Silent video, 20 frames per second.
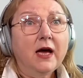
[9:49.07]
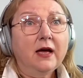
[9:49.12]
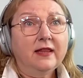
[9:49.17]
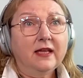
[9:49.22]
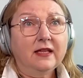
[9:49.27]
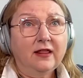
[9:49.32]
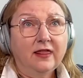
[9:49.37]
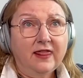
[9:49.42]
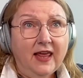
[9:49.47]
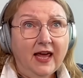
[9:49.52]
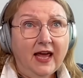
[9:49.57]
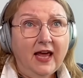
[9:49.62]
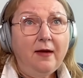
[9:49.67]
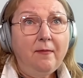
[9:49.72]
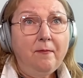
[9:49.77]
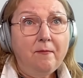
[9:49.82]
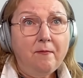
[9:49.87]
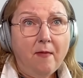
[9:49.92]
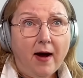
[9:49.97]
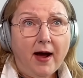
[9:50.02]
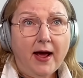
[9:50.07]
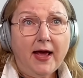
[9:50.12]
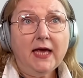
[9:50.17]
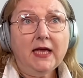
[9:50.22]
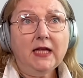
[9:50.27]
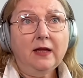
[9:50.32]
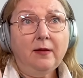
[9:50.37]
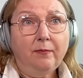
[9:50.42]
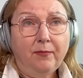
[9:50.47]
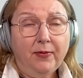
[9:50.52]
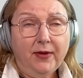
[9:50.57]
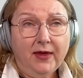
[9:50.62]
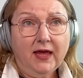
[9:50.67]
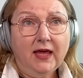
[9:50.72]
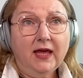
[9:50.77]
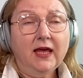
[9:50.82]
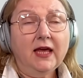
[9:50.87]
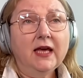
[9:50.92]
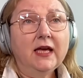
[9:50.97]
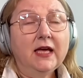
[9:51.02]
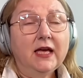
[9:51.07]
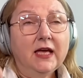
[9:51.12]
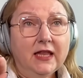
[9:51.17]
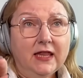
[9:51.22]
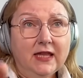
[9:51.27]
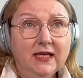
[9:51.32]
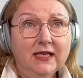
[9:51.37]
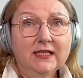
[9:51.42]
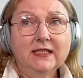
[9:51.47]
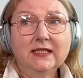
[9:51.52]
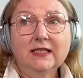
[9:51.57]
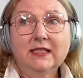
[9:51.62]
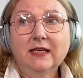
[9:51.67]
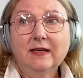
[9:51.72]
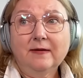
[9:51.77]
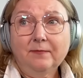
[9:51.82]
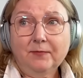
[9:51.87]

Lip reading: that they might be these